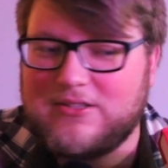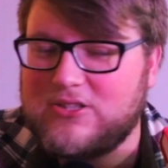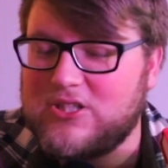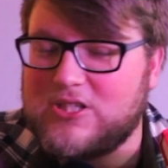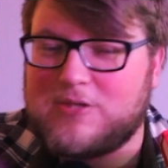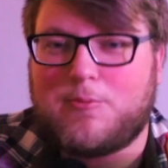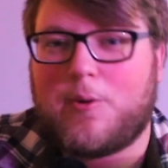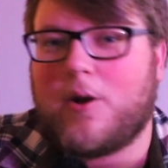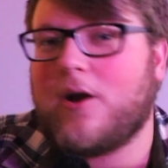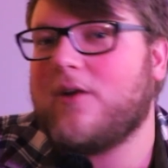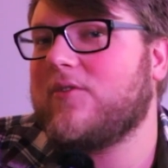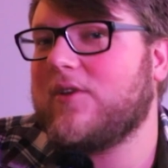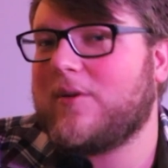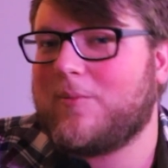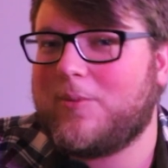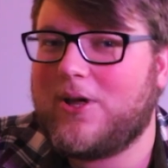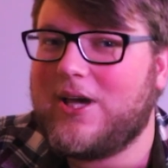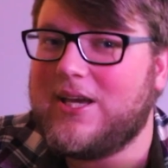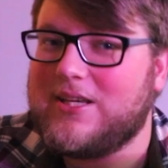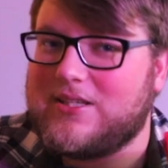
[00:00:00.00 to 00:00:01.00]
just
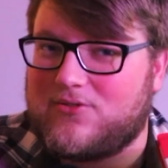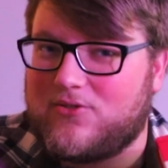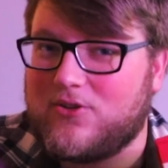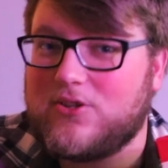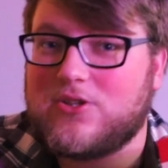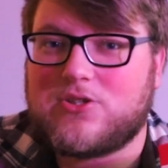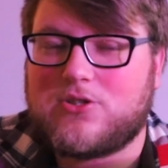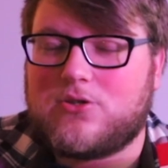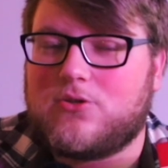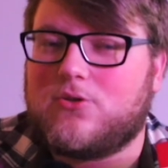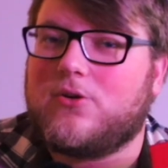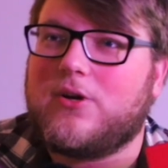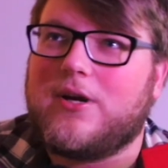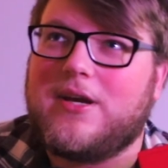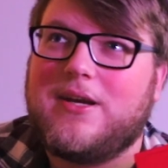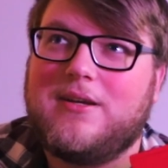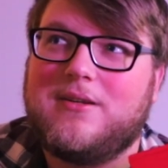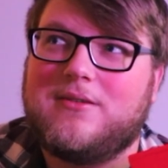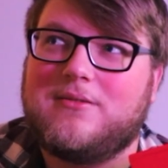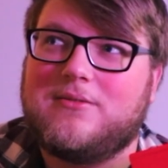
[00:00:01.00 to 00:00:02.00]
perfect place for the
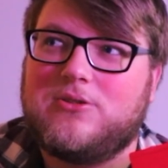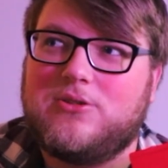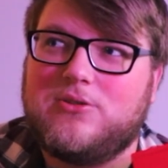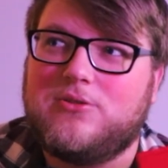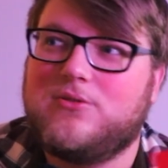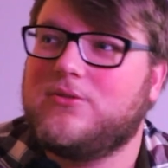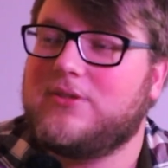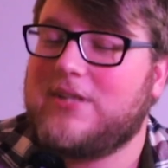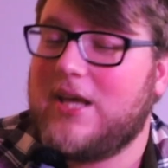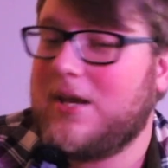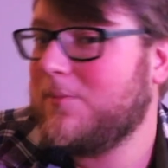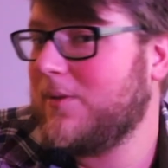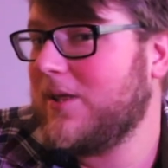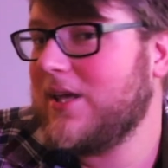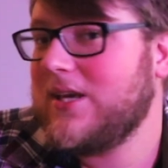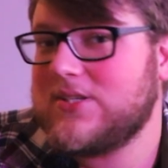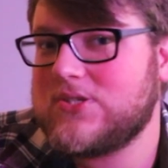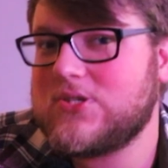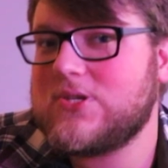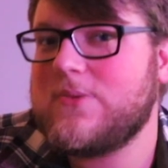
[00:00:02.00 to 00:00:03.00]
story to take
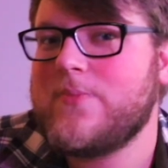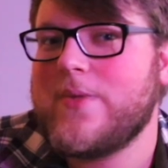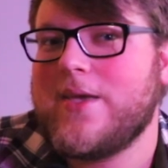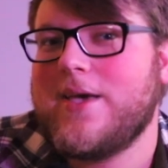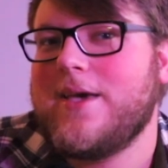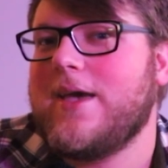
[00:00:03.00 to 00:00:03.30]
place.